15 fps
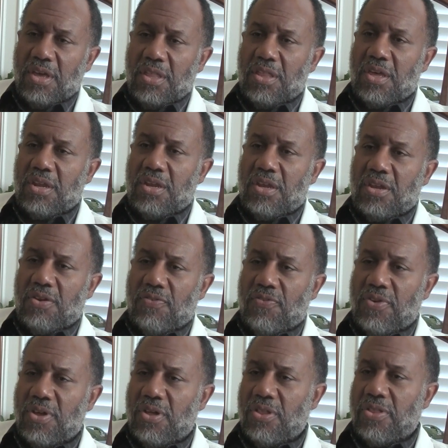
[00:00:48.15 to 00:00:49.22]
They need to
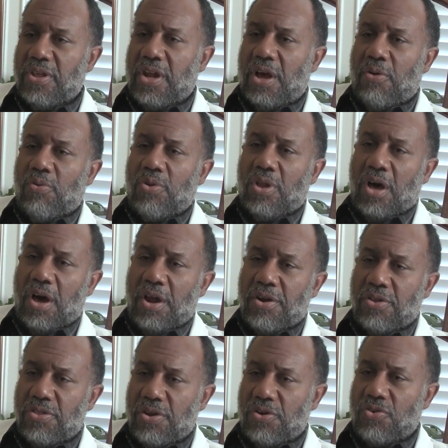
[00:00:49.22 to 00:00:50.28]
feel that I will
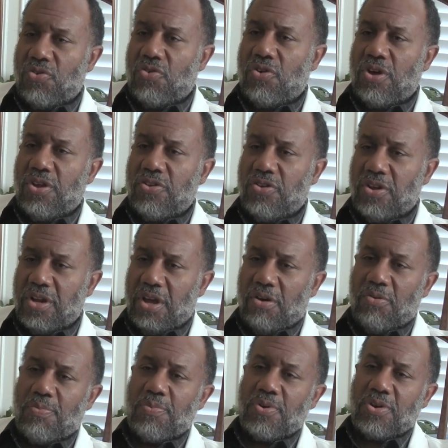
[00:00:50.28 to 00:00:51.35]
honor their trust and I
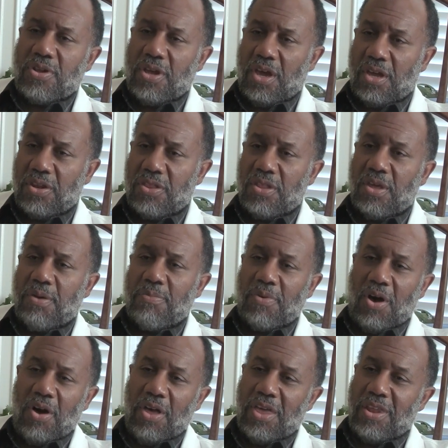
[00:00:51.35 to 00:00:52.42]
will protect them
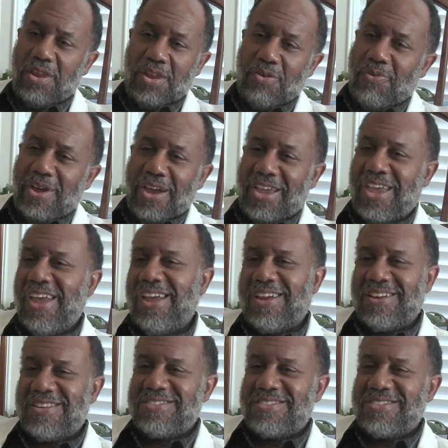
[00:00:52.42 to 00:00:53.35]
uh, in any way I can.